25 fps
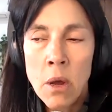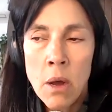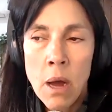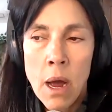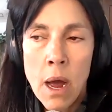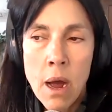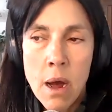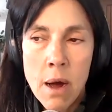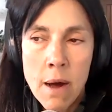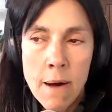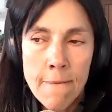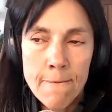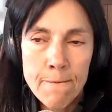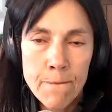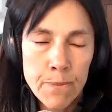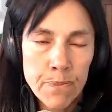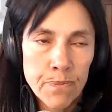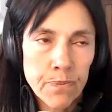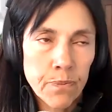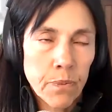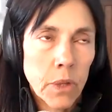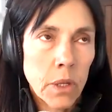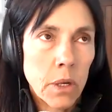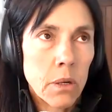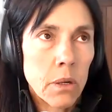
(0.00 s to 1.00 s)

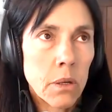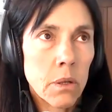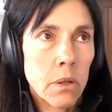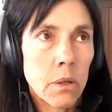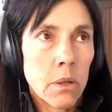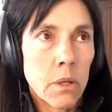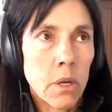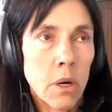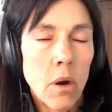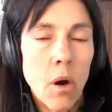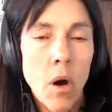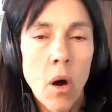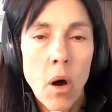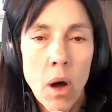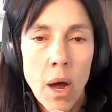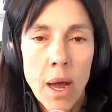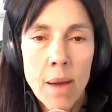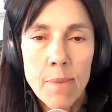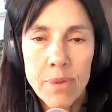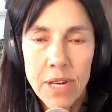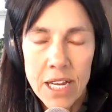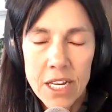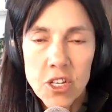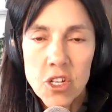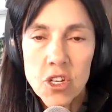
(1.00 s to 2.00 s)
the high
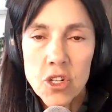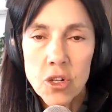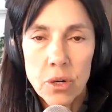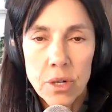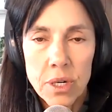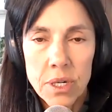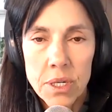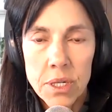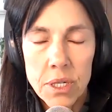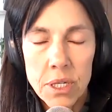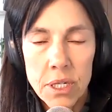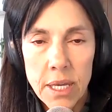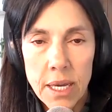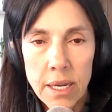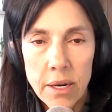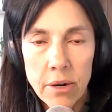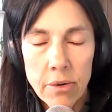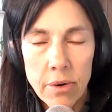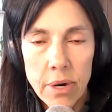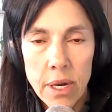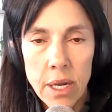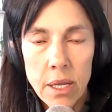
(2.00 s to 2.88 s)
blood sugars that are